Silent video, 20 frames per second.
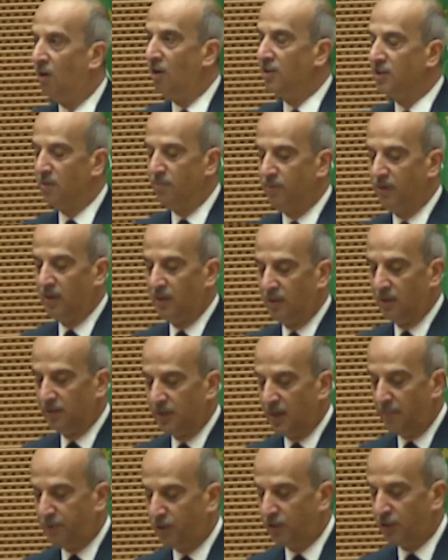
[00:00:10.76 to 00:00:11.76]
Honorable
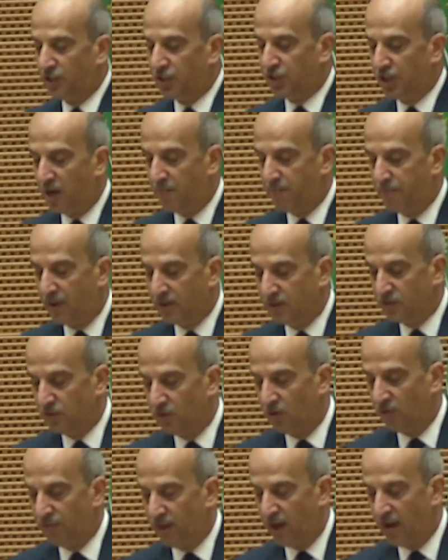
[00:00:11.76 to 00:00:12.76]
Deputy
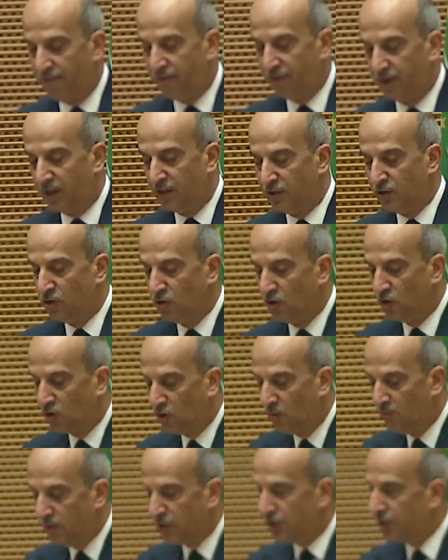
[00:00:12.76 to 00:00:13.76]
Chairperson of the African Union
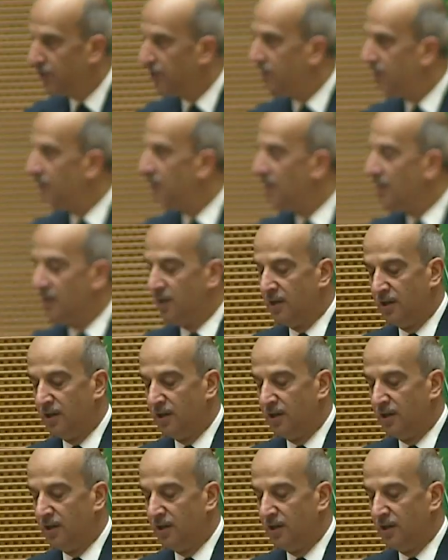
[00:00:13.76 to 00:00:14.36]
Commission,